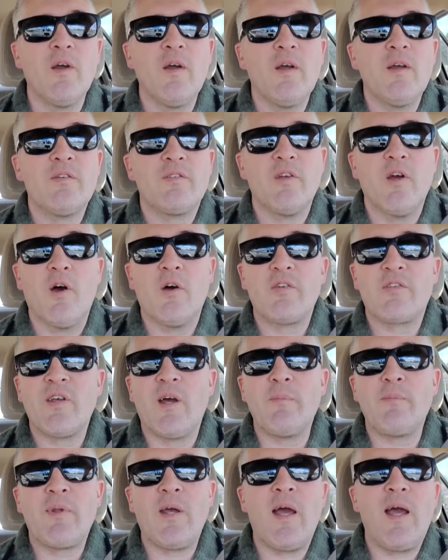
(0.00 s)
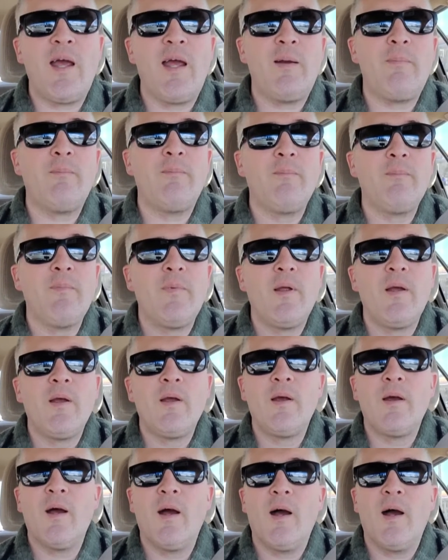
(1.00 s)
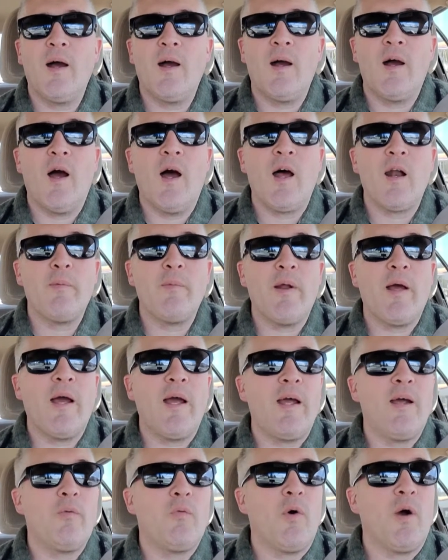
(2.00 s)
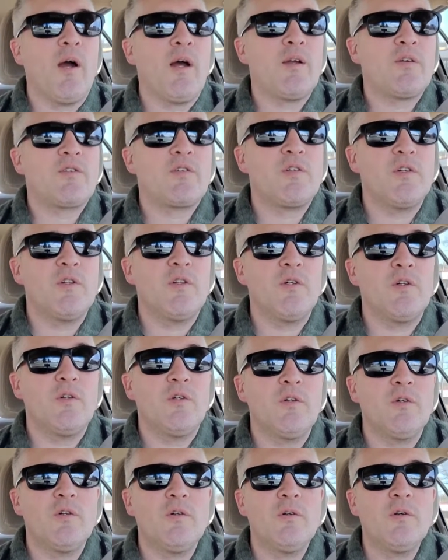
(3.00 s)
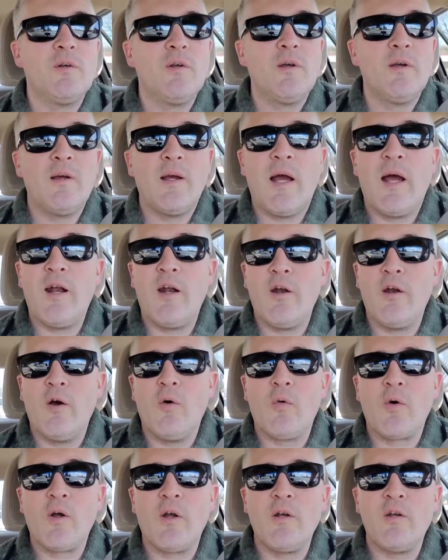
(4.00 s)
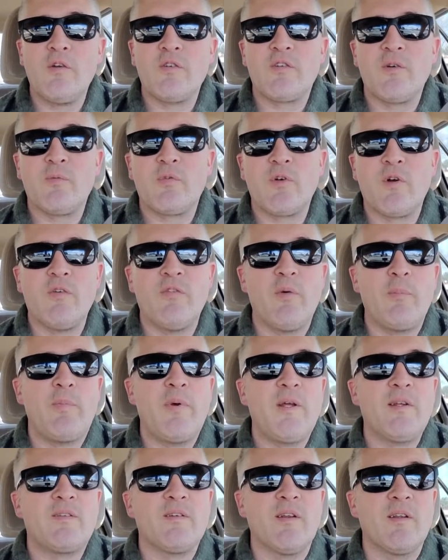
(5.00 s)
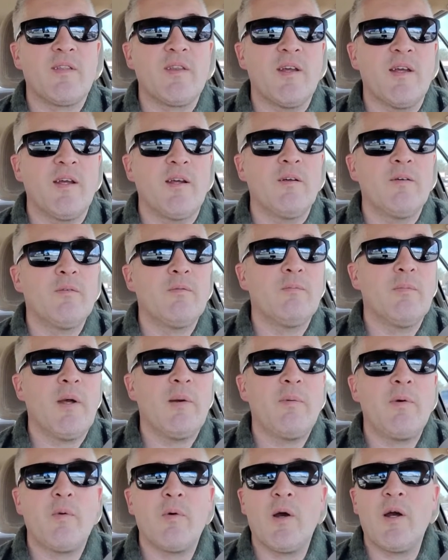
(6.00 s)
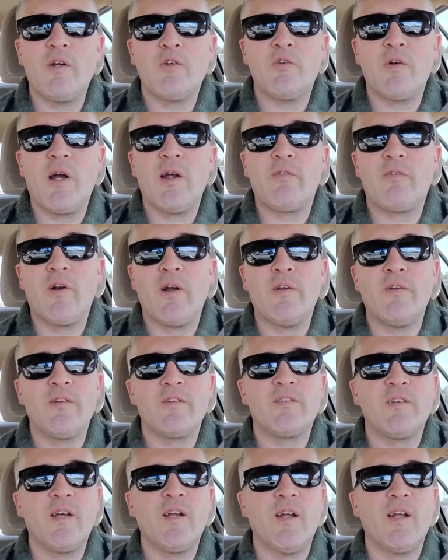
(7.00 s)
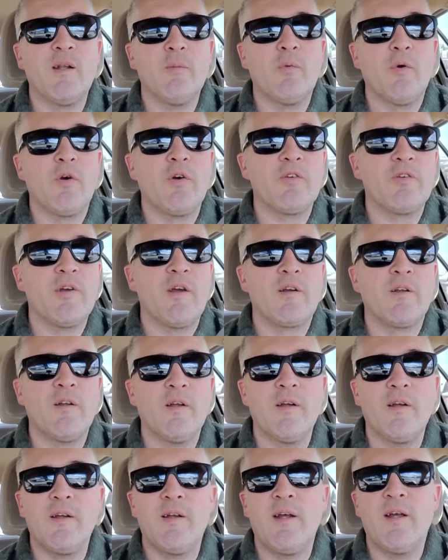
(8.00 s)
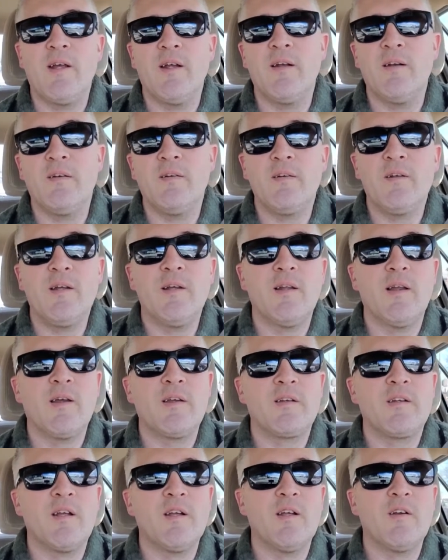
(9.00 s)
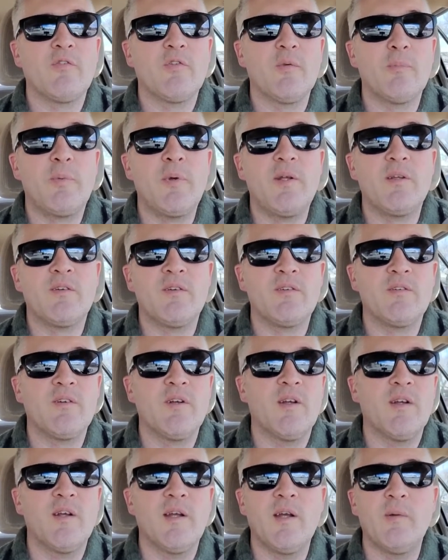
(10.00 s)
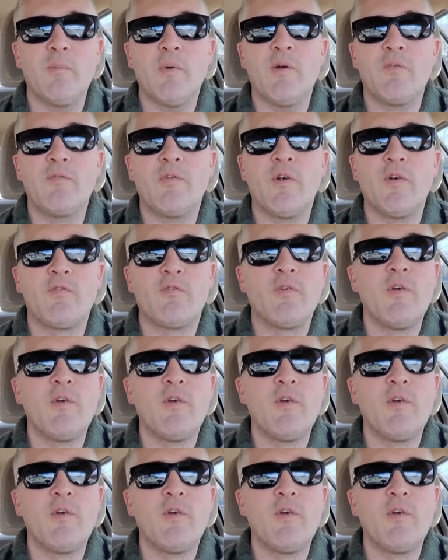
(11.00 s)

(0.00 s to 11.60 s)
So sometime uh, Autumn and I want to I don't know. We're going to do some sort of a pizza thing. Maybe where I drive around the state on the motorcycle on a day and eat like 10 different pizzas in a day. But if you're